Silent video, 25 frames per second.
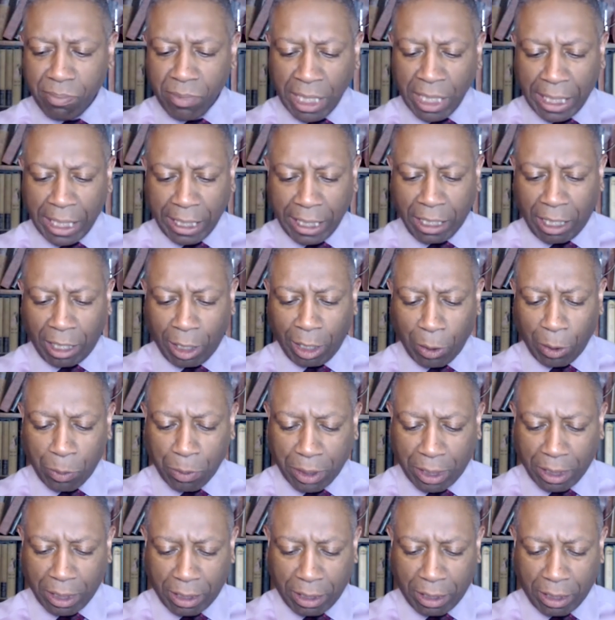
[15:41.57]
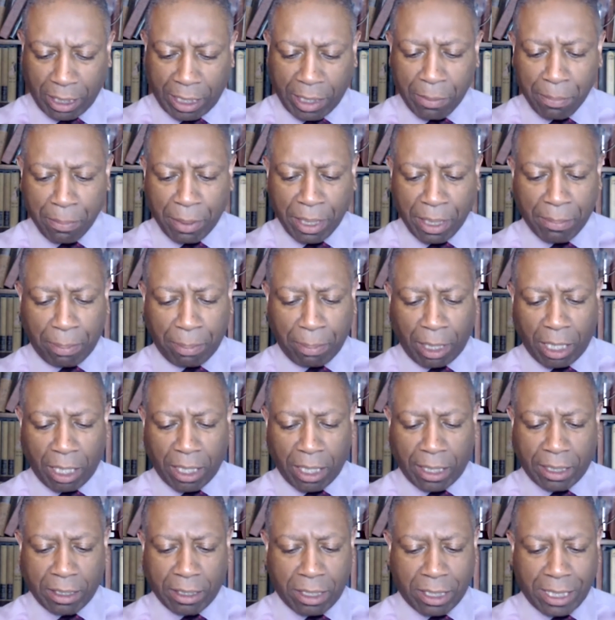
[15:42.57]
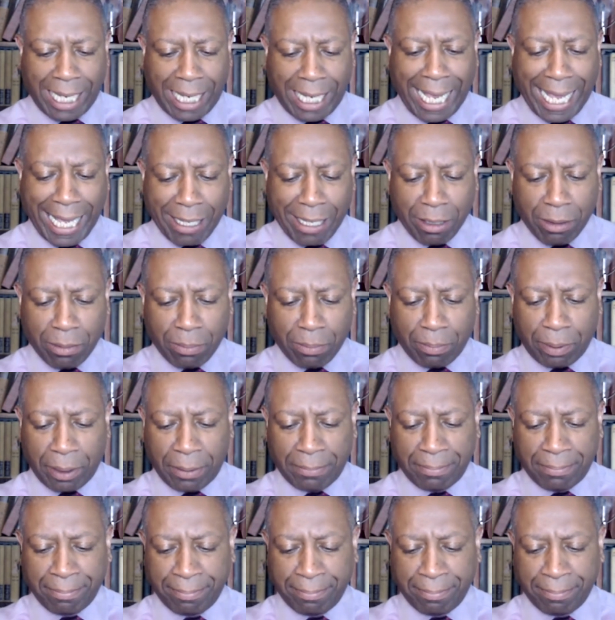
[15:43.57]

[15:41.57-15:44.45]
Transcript: including that can be applied to help